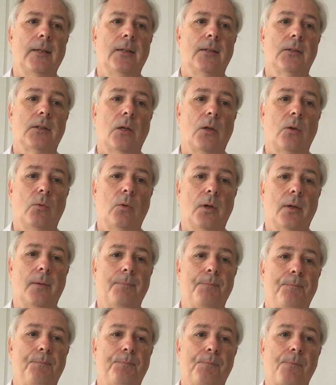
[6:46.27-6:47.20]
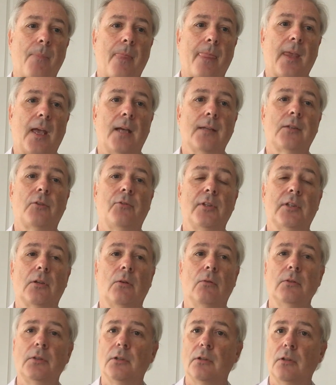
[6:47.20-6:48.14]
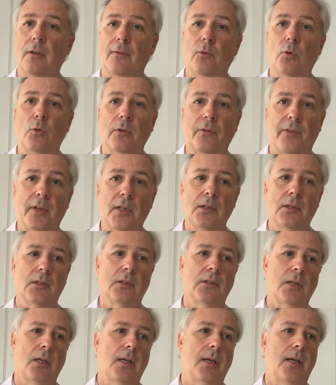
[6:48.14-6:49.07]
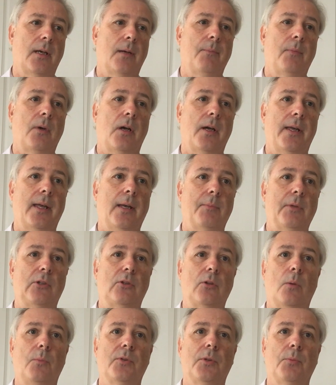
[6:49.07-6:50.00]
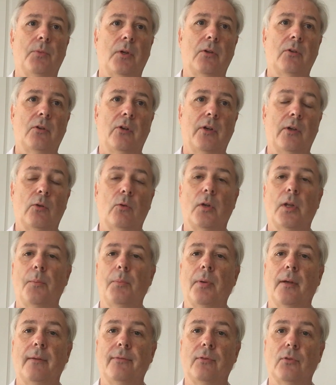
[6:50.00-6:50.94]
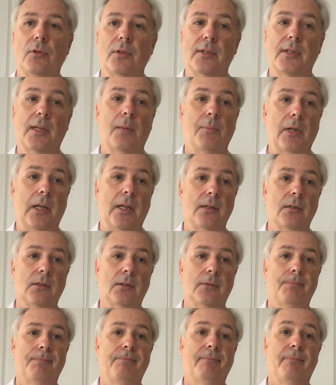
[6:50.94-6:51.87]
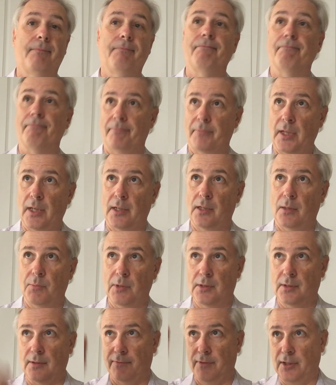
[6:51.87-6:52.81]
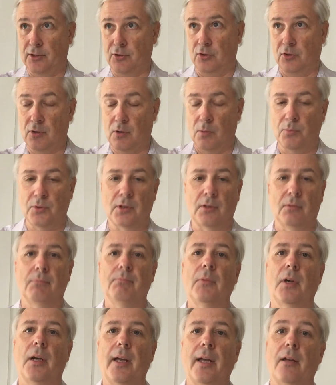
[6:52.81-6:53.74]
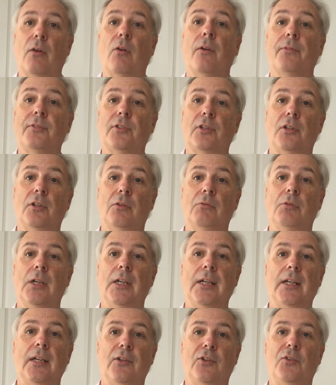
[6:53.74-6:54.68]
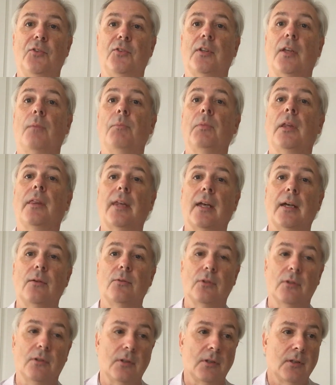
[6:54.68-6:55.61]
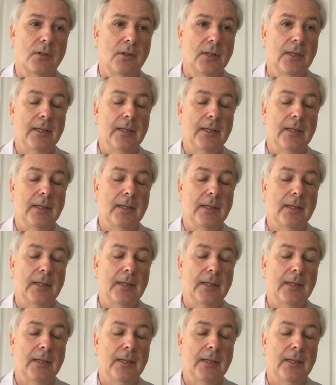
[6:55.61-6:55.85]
So as a result of all of this, I am a Thompson broker and all I pay for is the MLS. Thank you, Mr. Fletcher Thompson. My hat off to you. You saved me thousands.